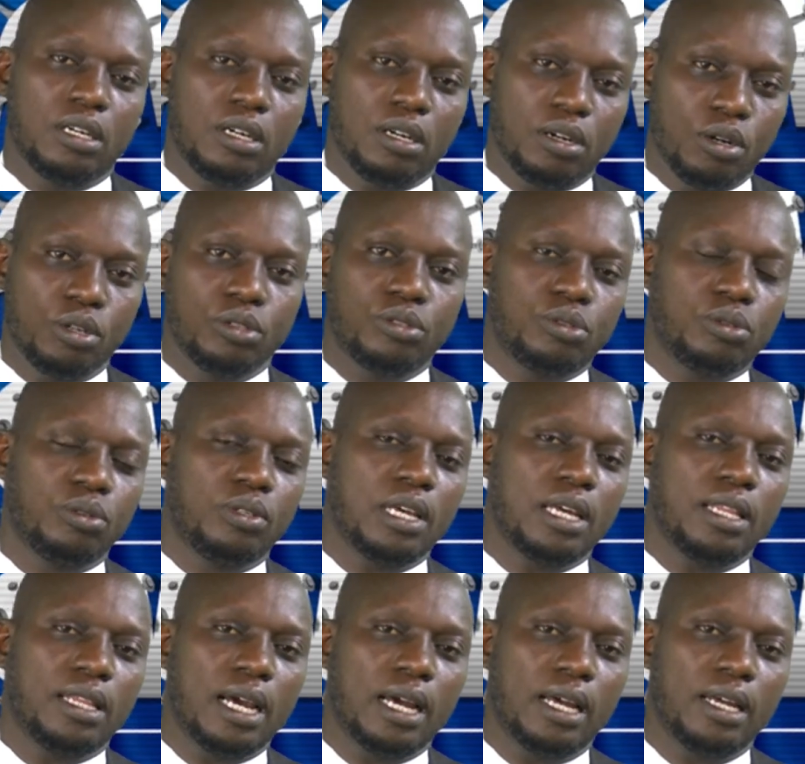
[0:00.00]

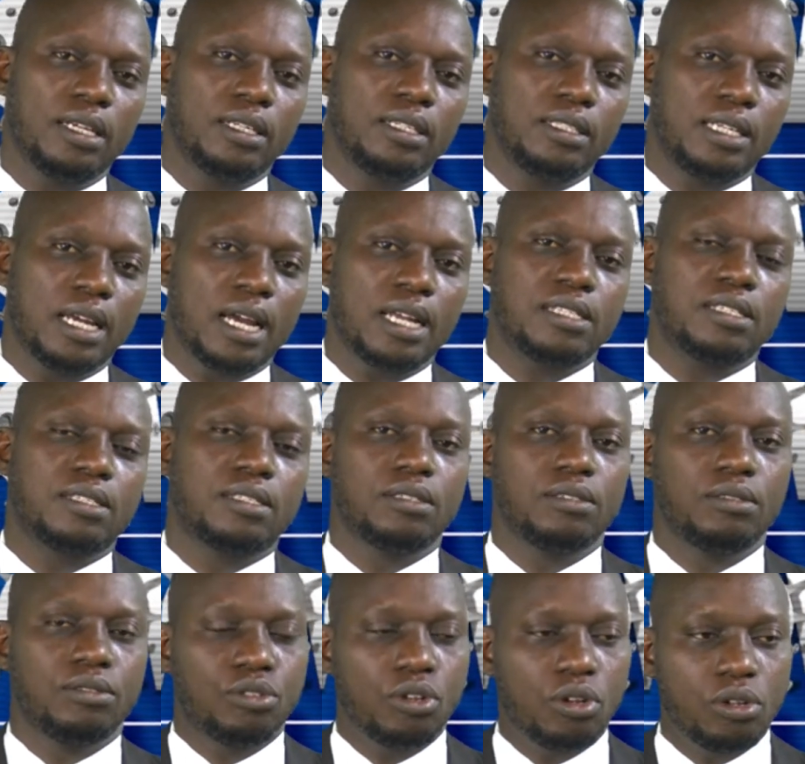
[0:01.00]
altogether that
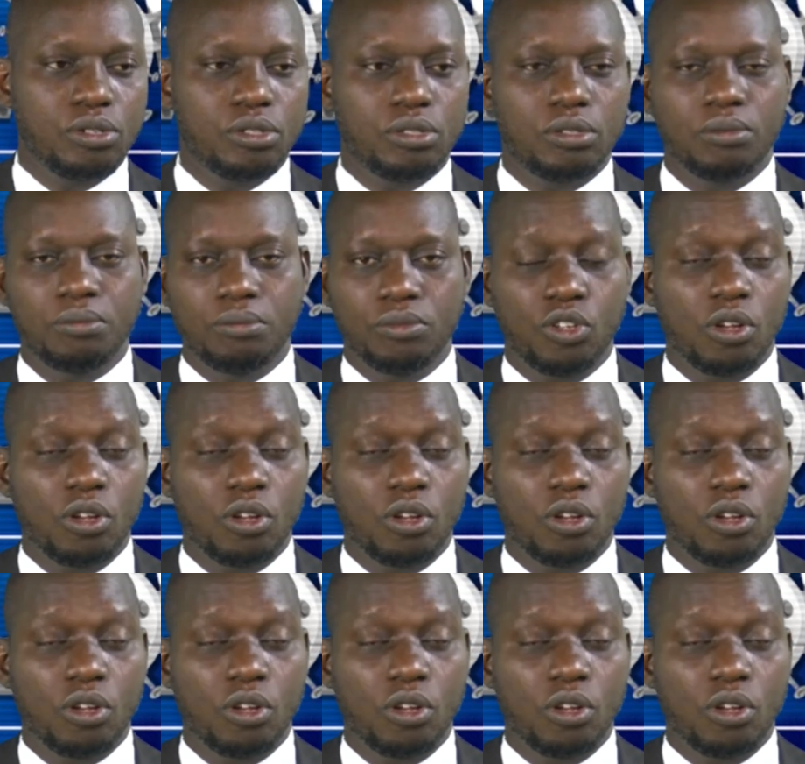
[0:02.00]
just